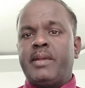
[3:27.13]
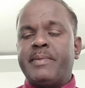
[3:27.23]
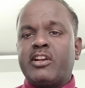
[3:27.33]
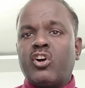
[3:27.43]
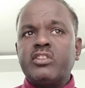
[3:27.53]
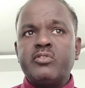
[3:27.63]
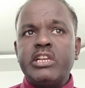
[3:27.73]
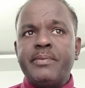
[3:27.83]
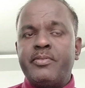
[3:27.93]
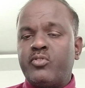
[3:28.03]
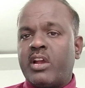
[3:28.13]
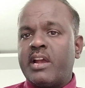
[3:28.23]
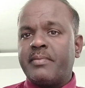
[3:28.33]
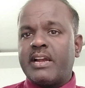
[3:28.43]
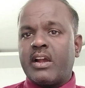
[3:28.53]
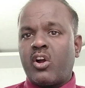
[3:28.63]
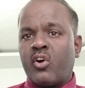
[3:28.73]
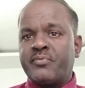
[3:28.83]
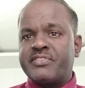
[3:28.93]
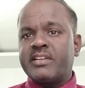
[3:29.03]
because if you have
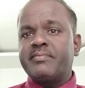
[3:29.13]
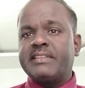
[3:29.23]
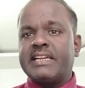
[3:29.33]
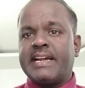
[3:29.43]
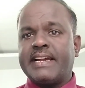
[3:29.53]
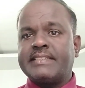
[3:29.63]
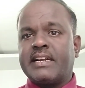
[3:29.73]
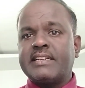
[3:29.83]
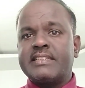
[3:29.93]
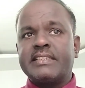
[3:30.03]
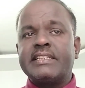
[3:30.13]
observed the hazards,